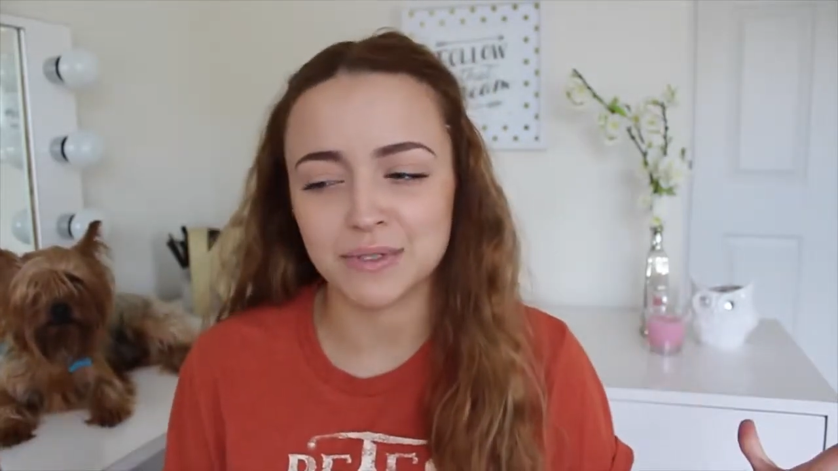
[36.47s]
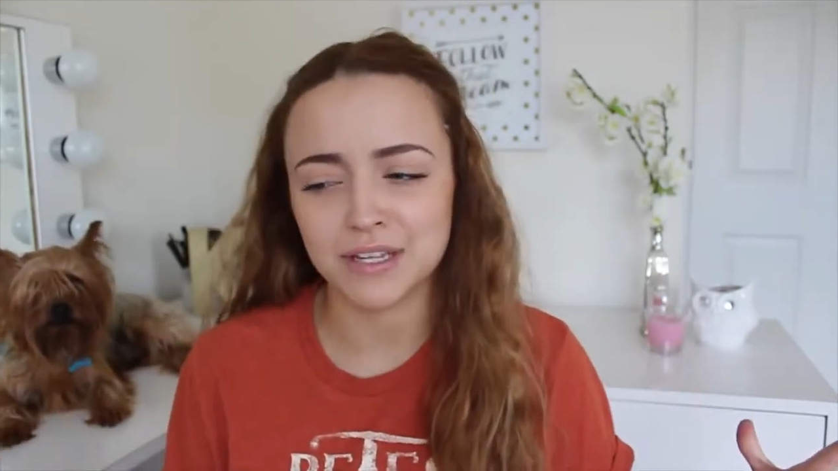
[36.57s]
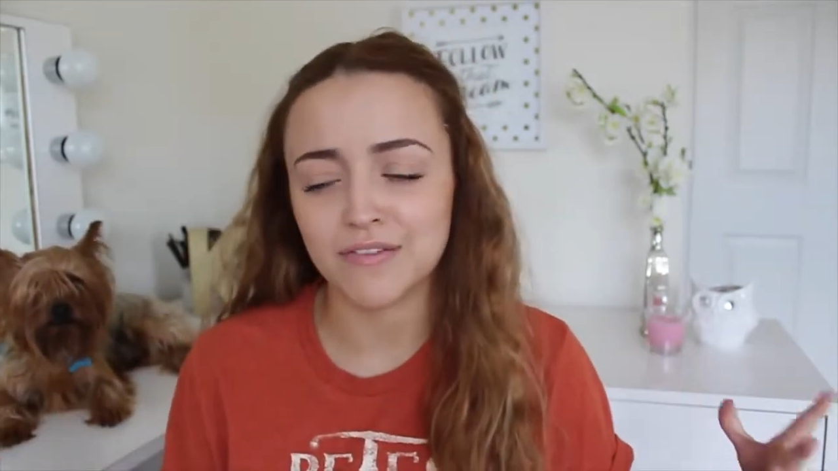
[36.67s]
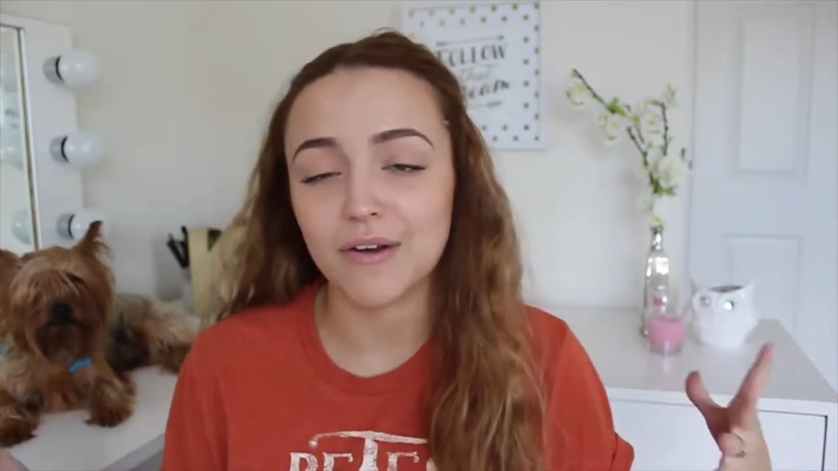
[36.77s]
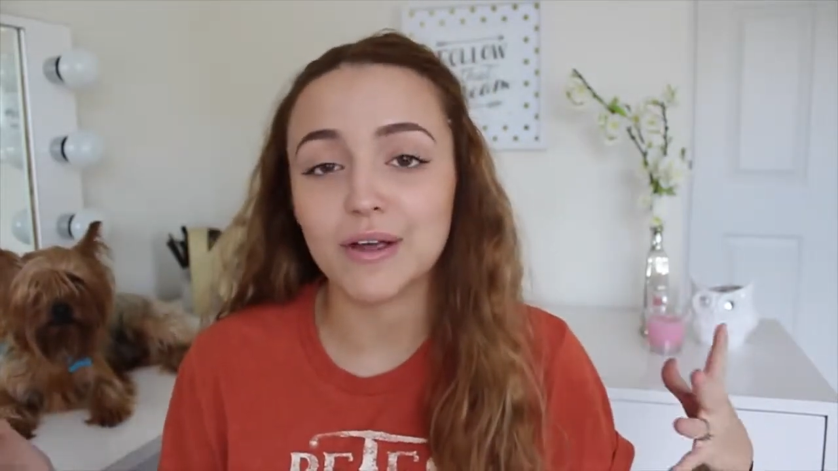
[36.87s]

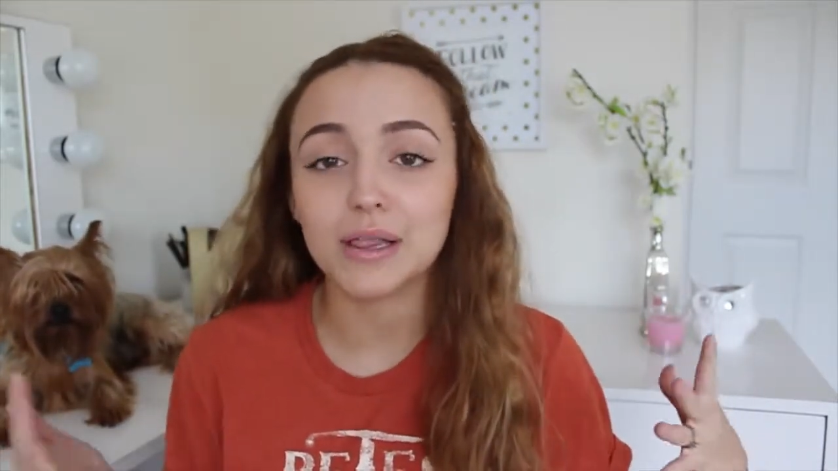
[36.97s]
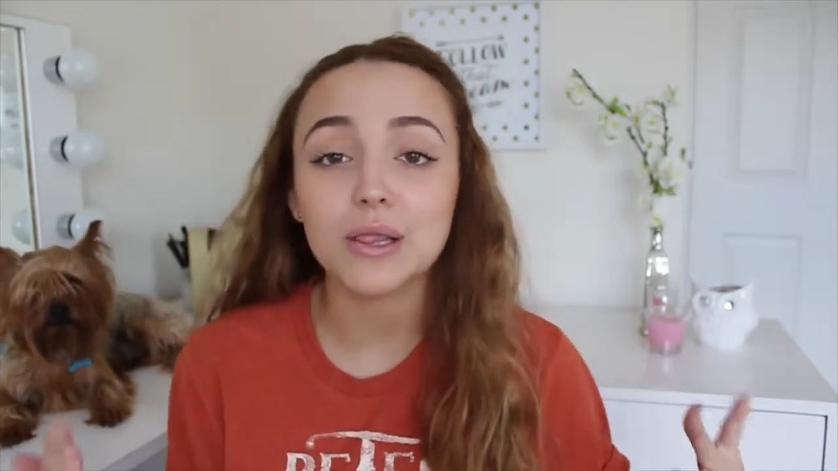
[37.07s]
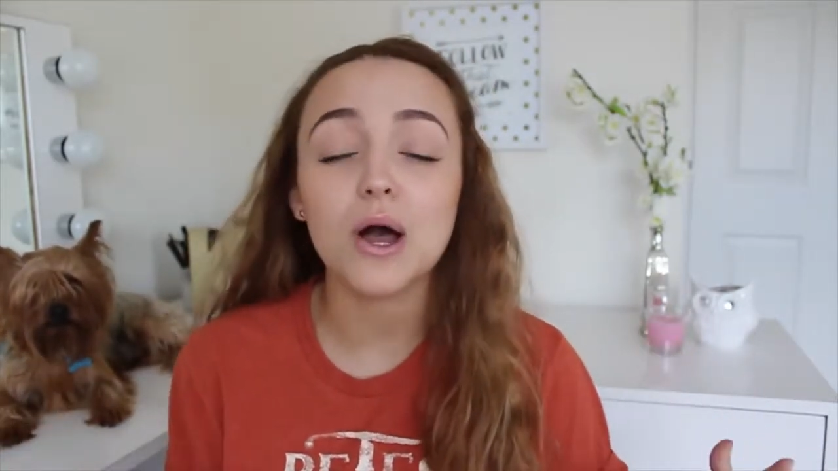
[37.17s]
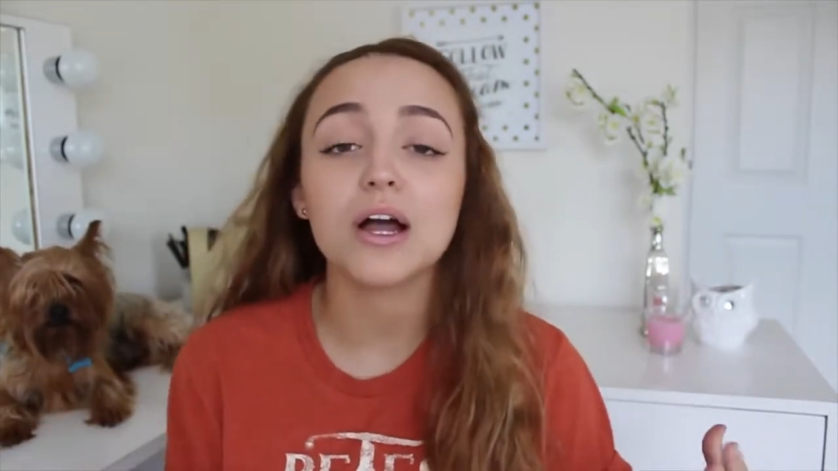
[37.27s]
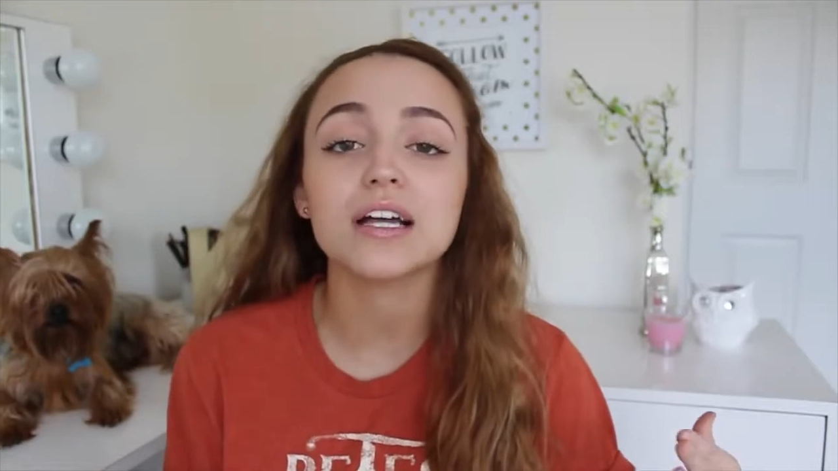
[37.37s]
was a very
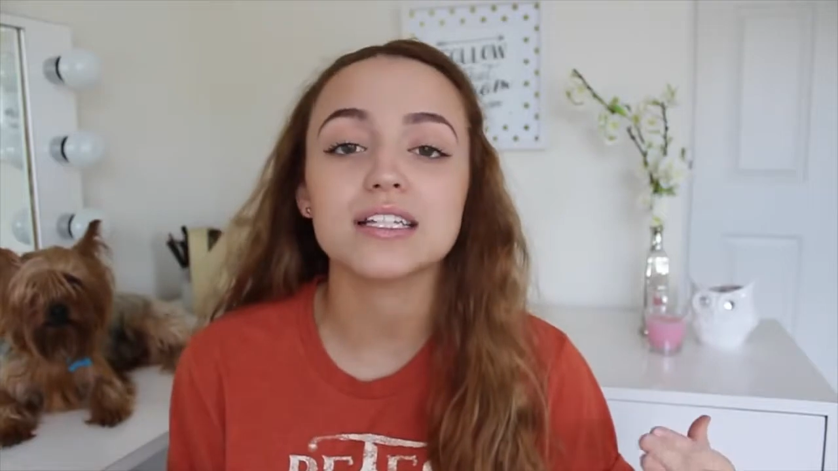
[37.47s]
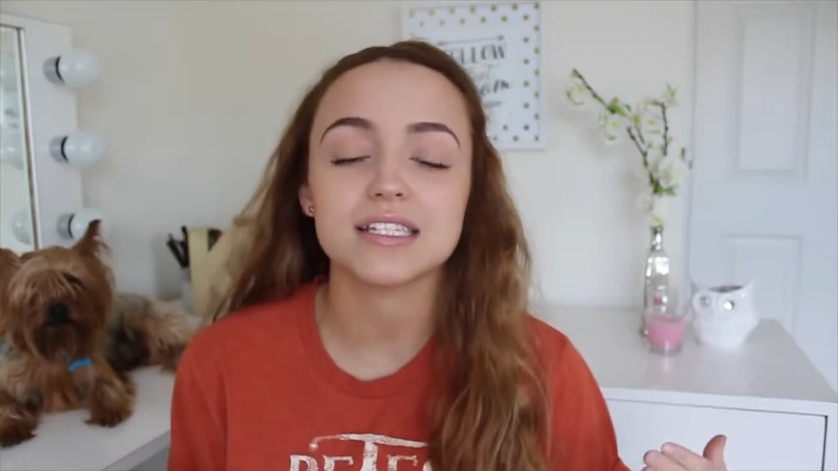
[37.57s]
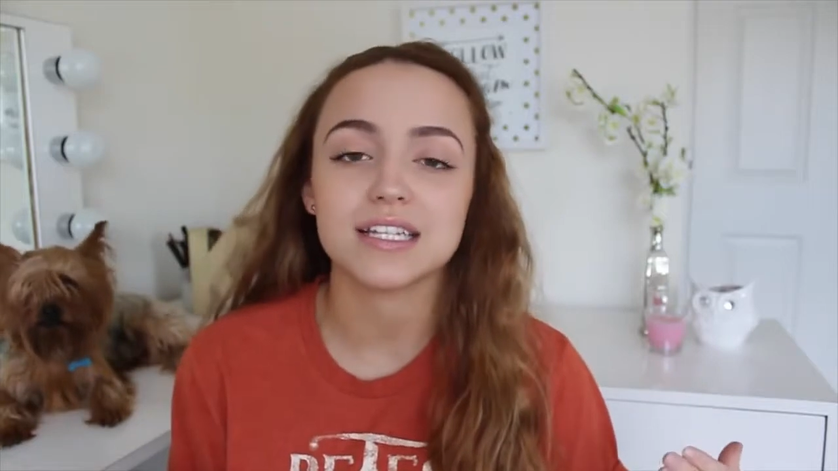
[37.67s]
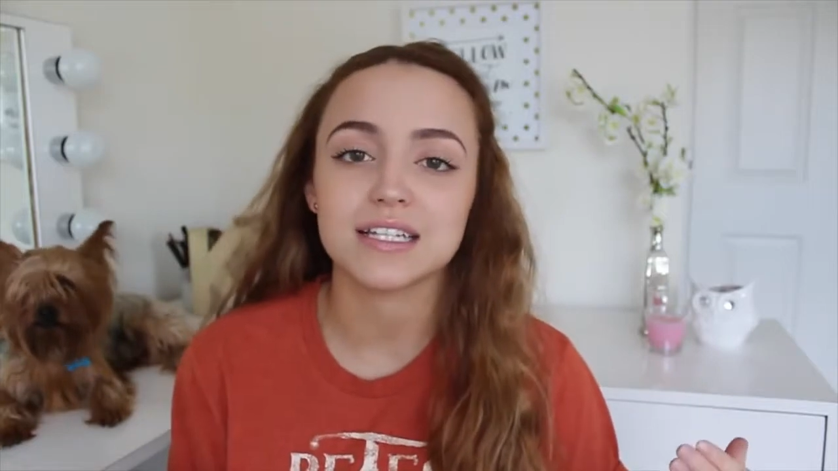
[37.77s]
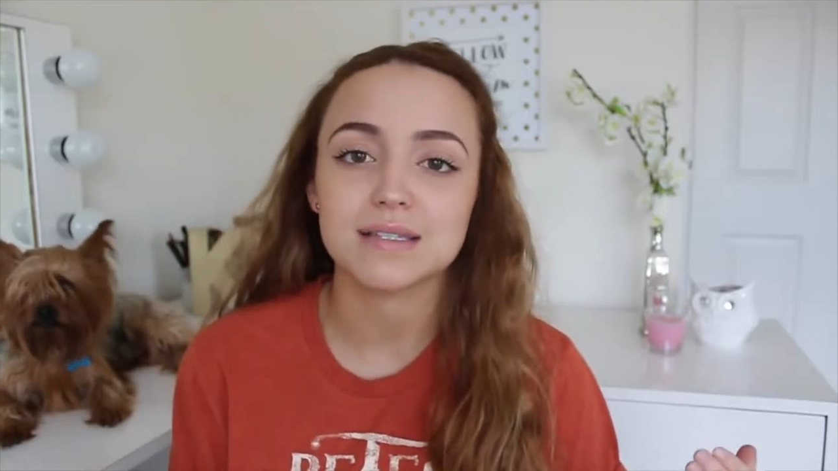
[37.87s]
long
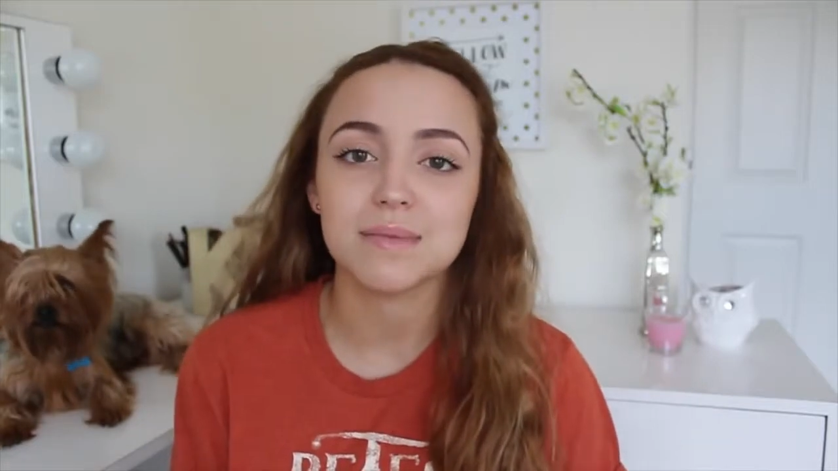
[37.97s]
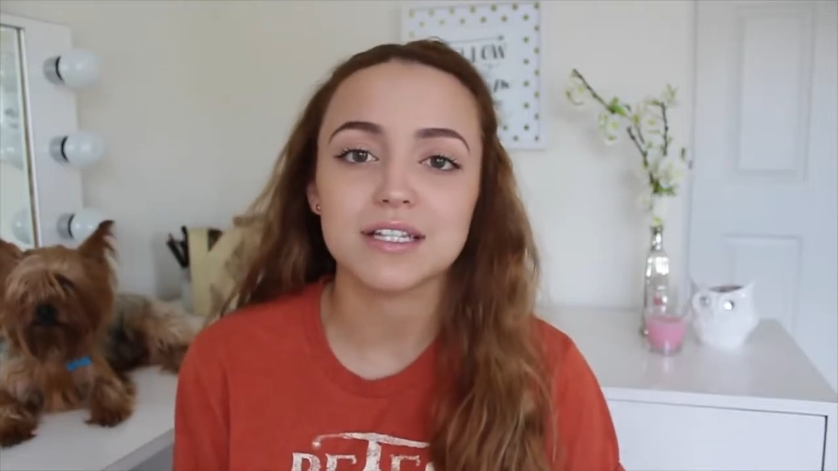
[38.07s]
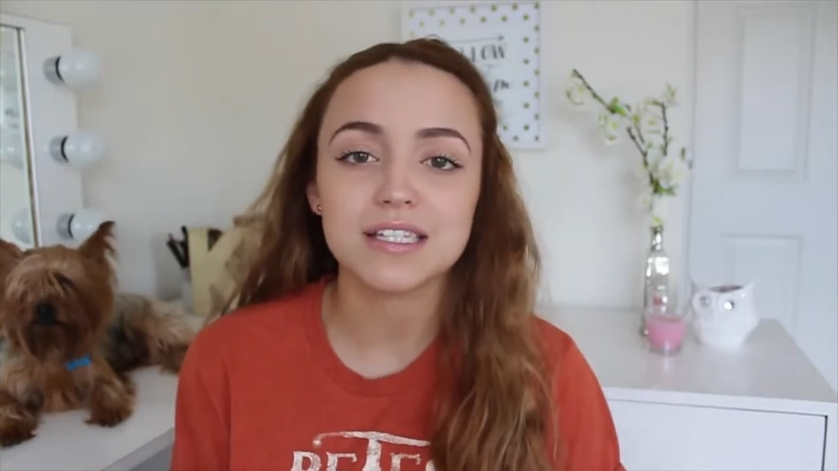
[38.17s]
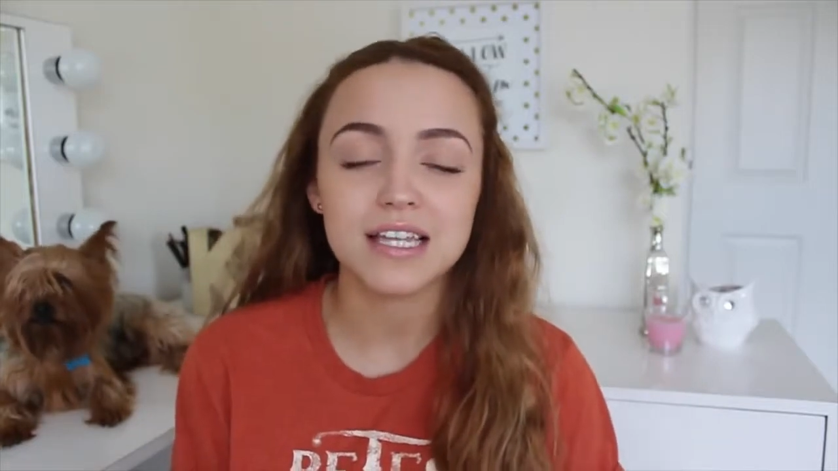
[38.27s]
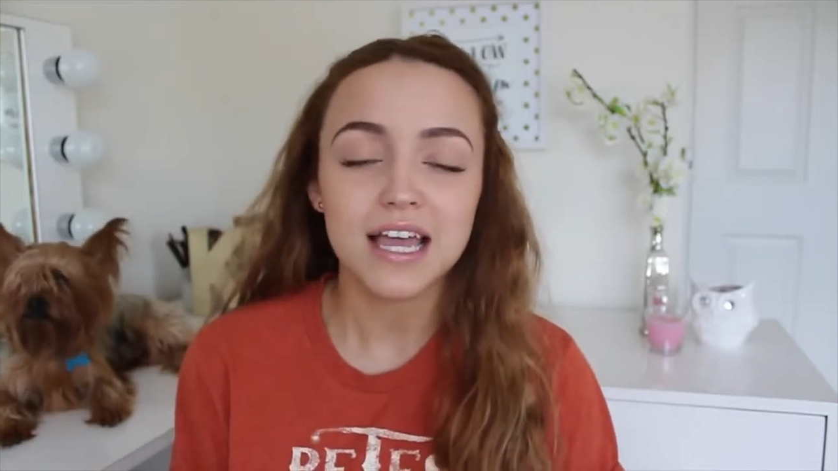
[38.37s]
six
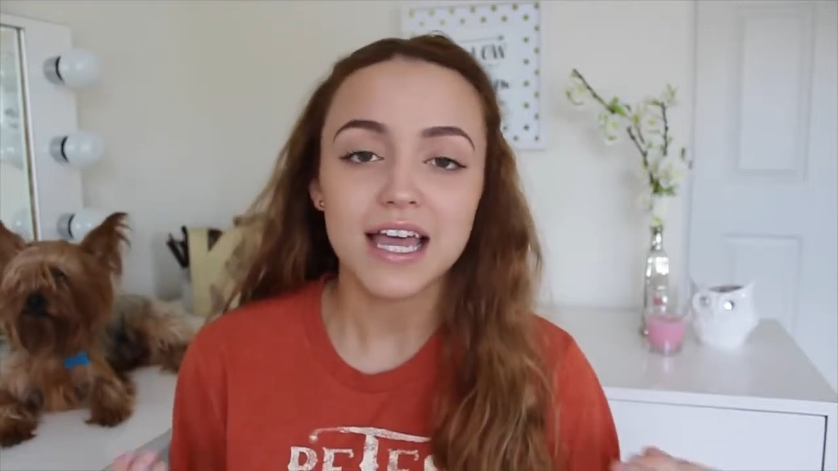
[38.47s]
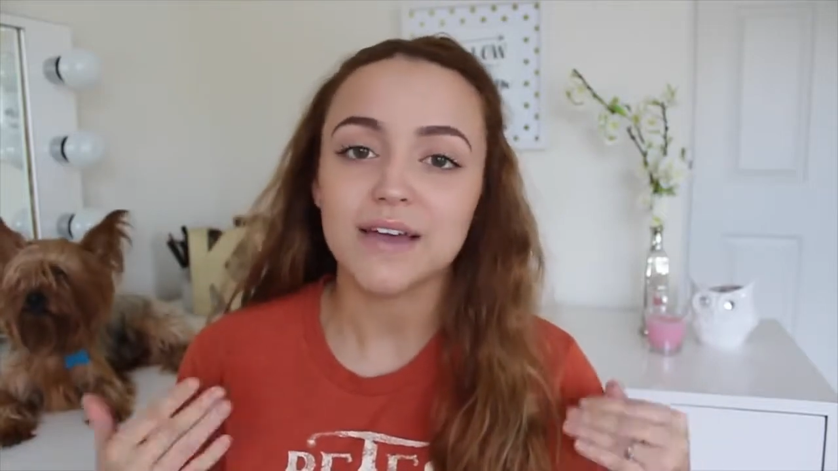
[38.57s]
months